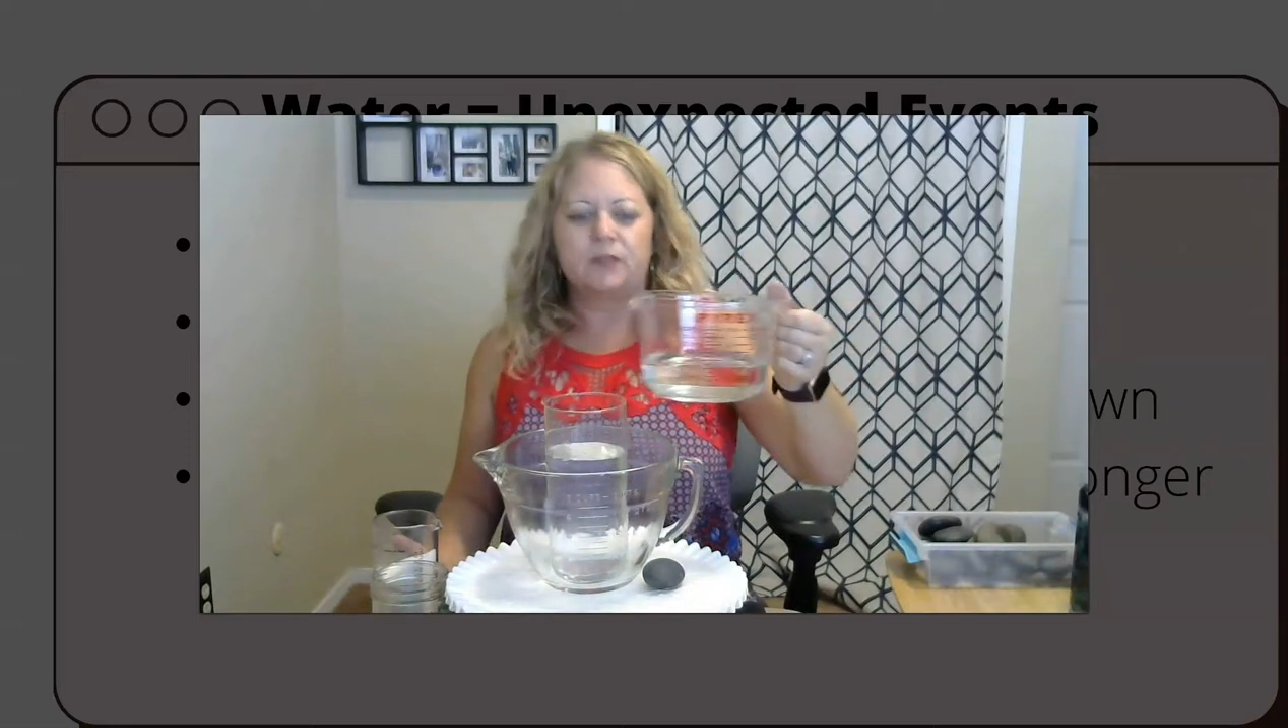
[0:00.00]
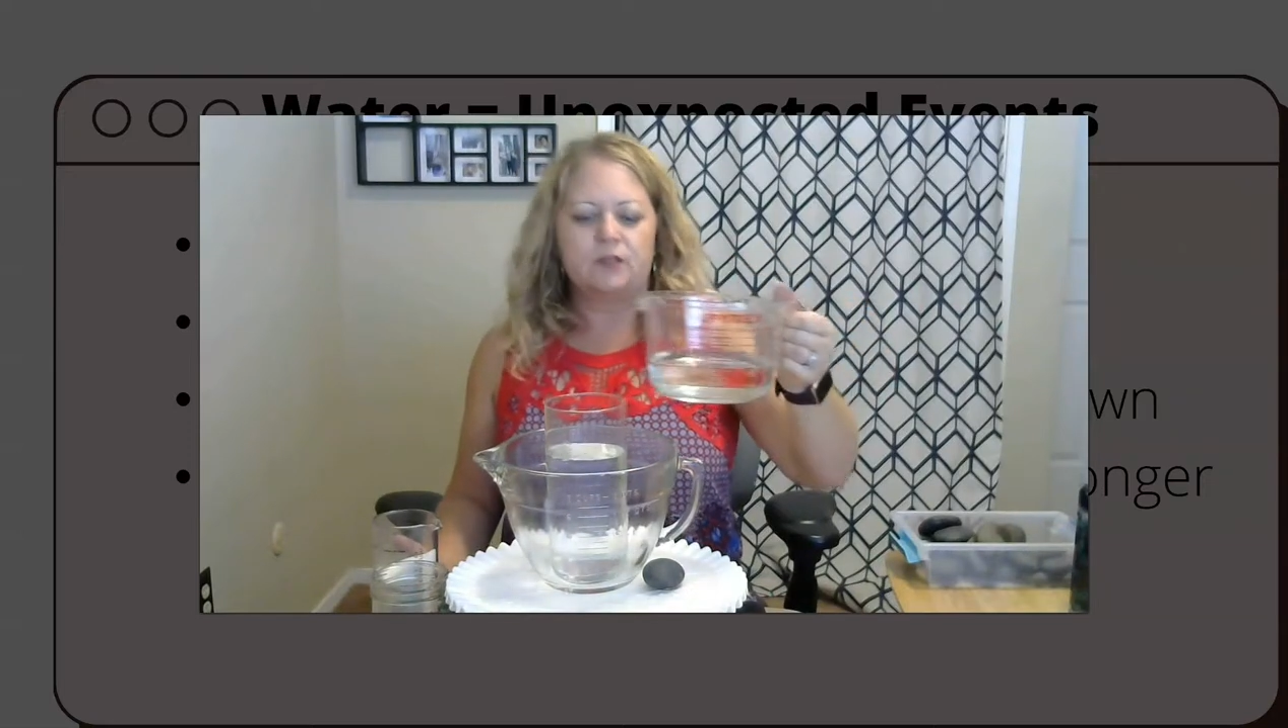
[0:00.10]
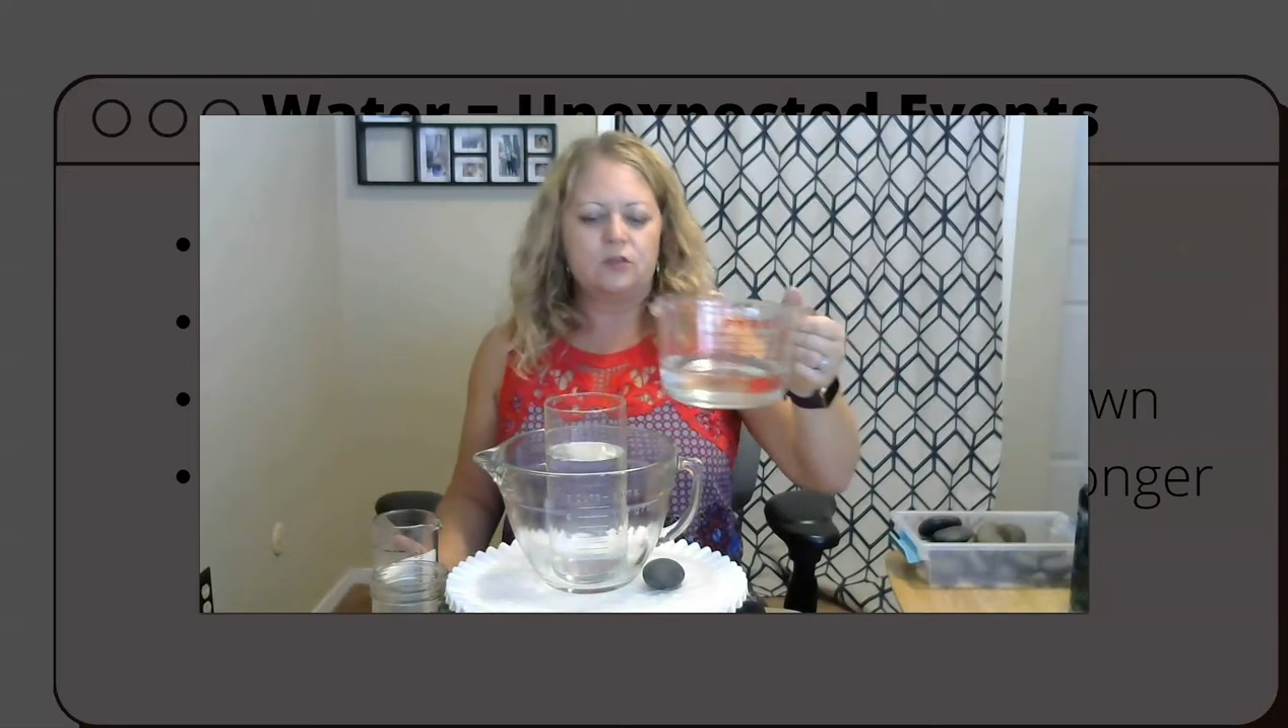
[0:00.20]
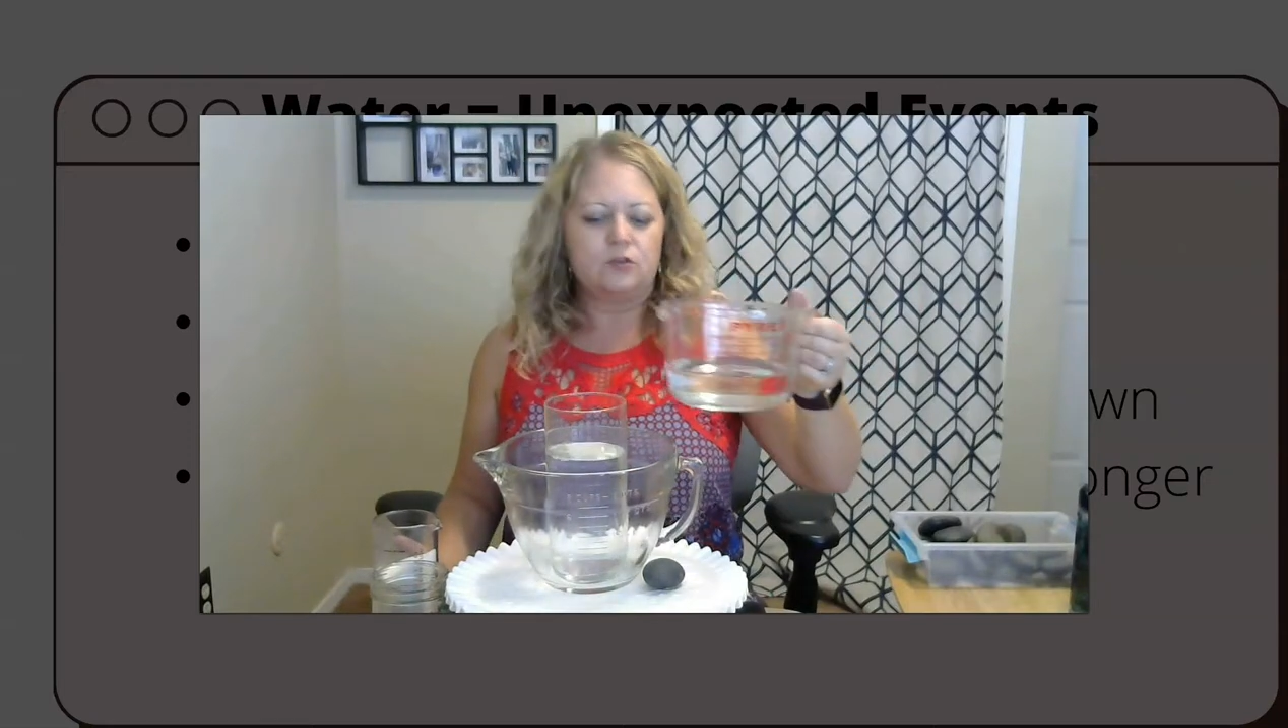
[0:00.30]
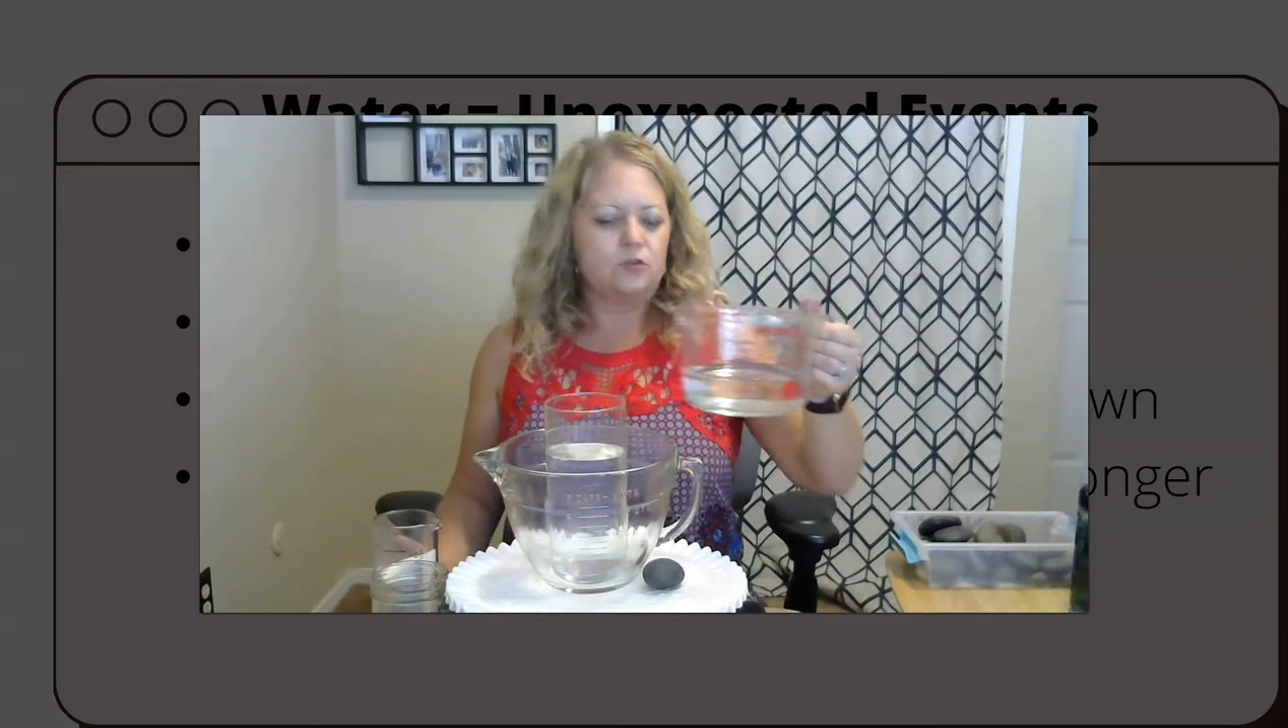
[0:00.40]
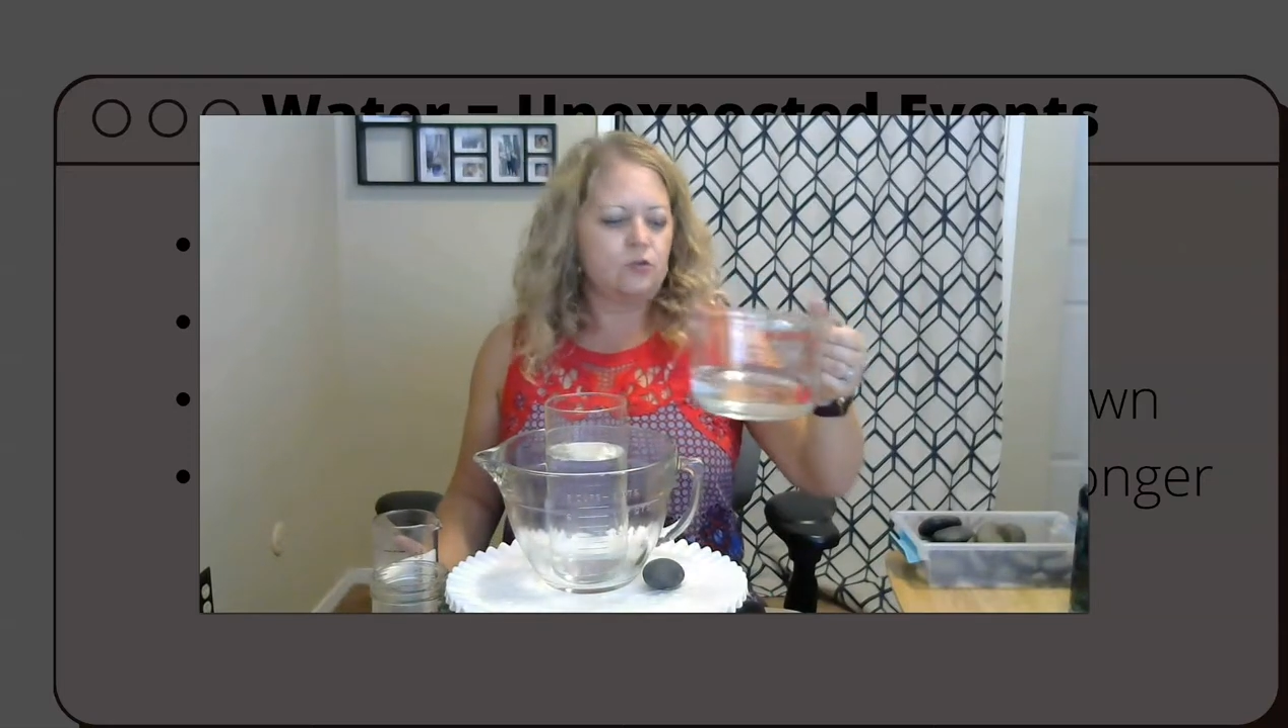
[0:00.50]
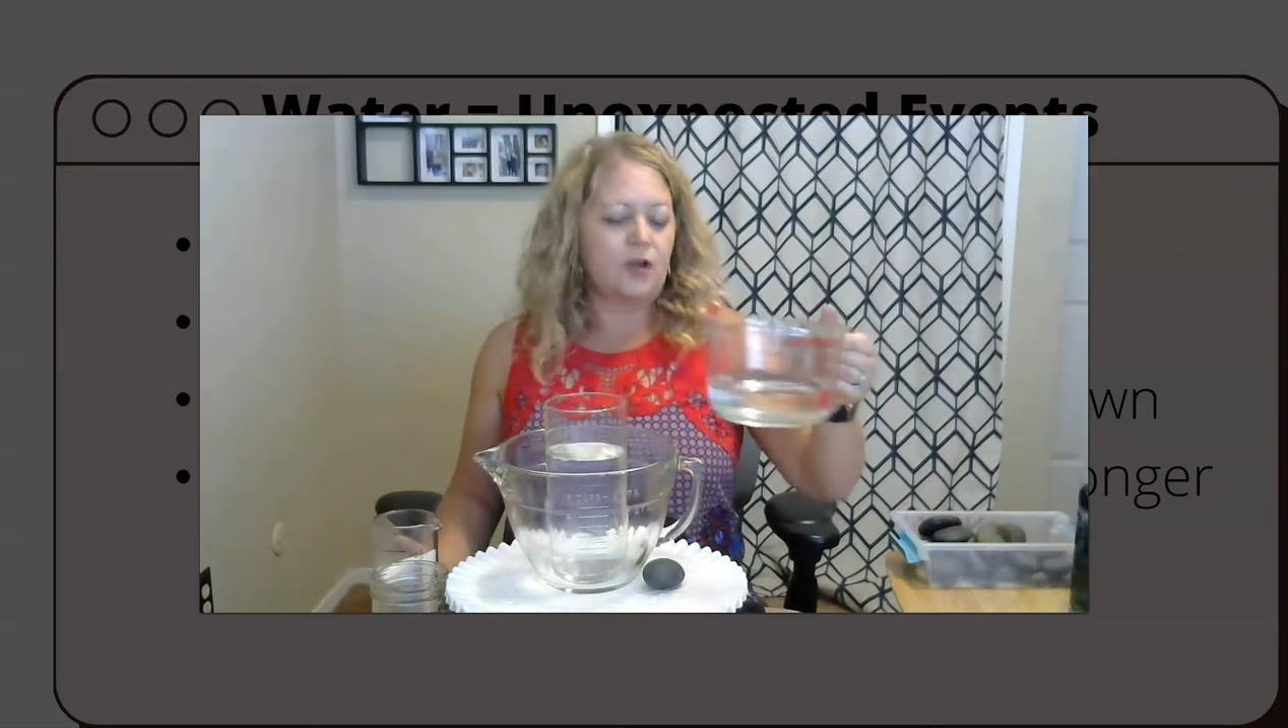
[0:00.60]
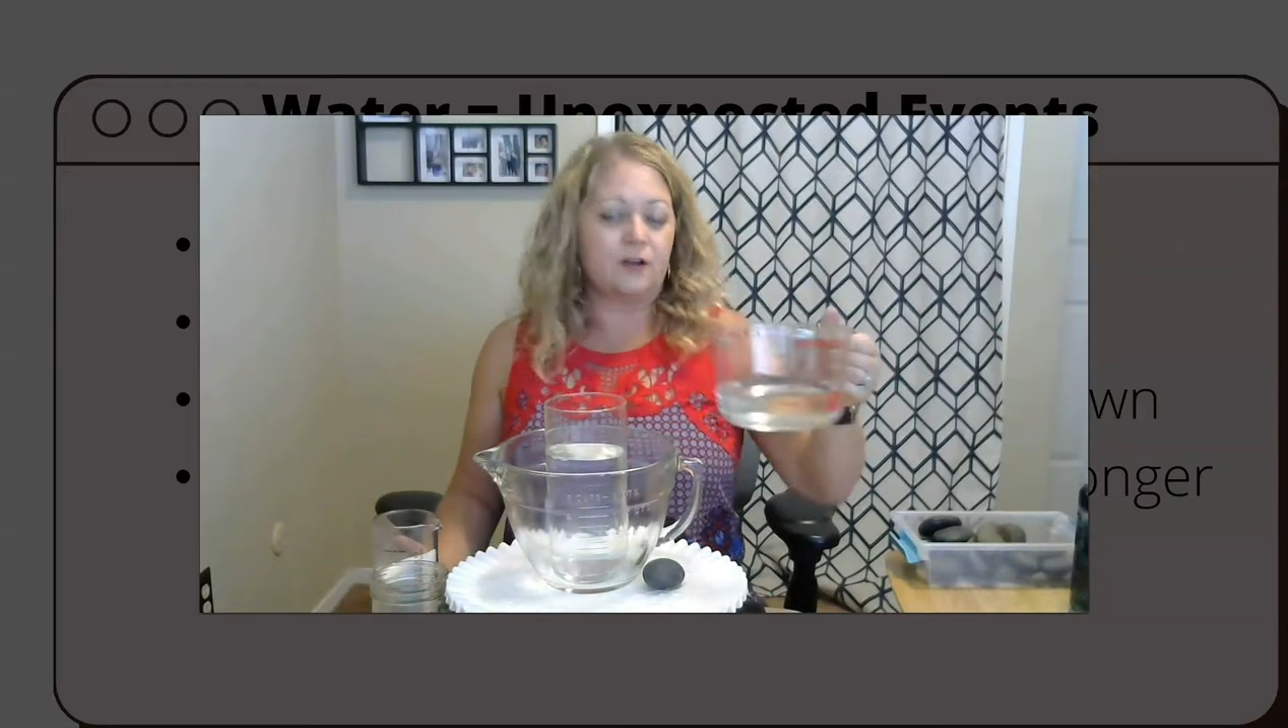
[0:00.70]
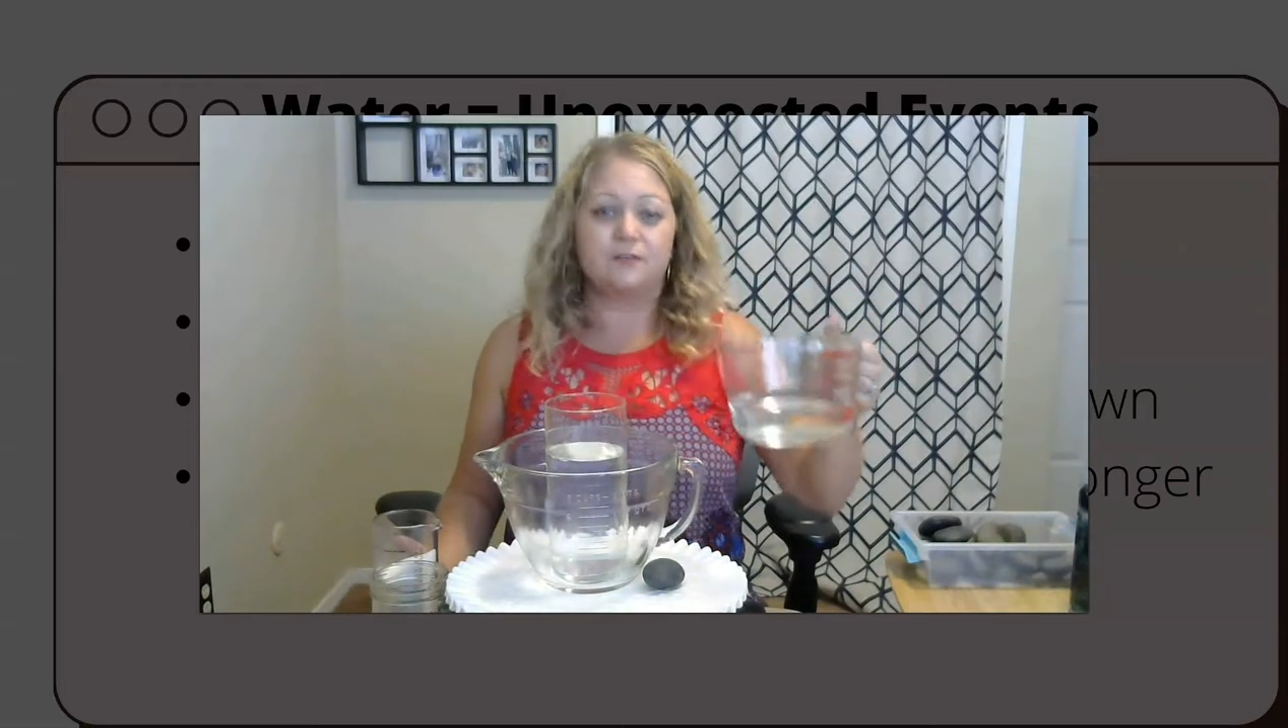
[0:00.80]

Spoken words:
You got a